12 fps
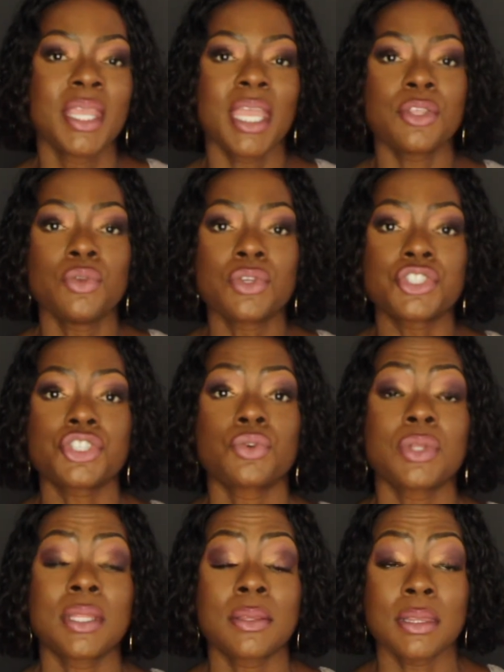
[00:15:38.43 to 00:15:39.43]
and you can
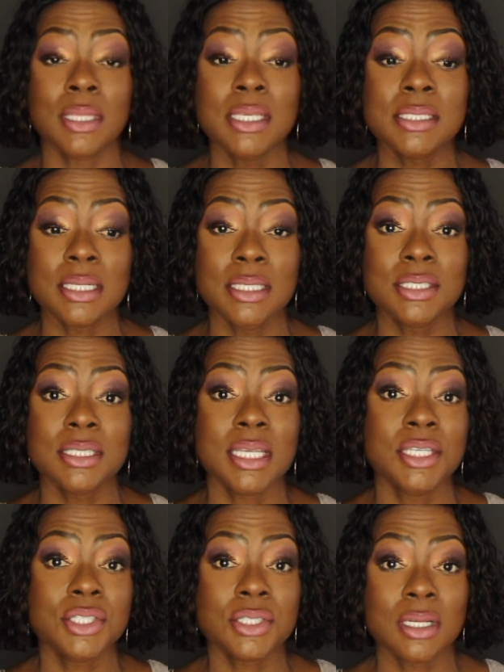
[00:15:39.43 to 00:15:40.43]
show that these
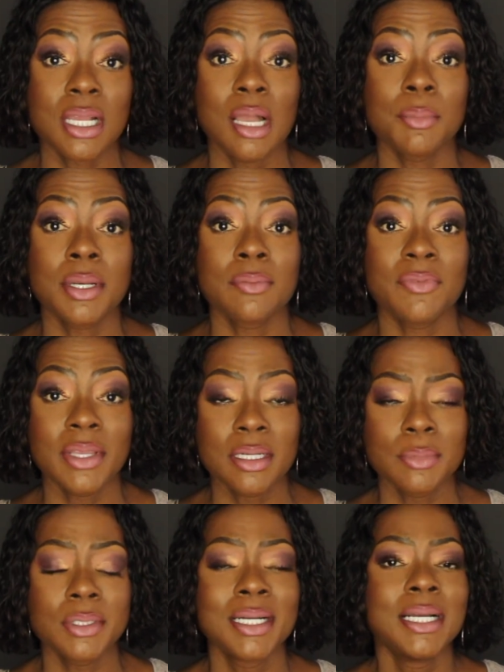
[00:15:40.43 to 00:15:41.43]
solicitations are coming
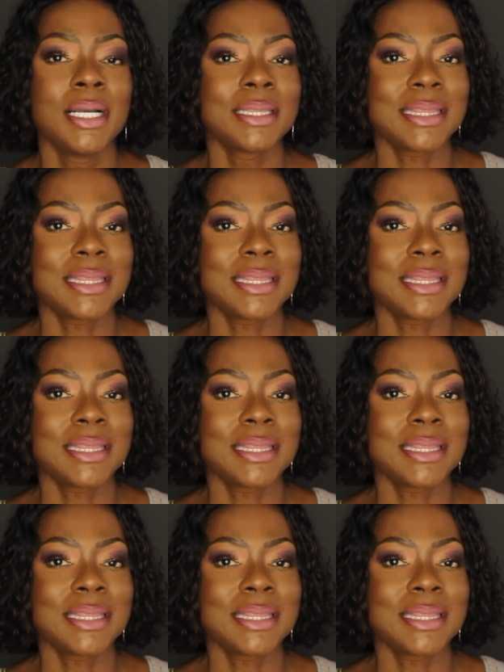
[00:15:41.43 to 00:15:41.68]
available,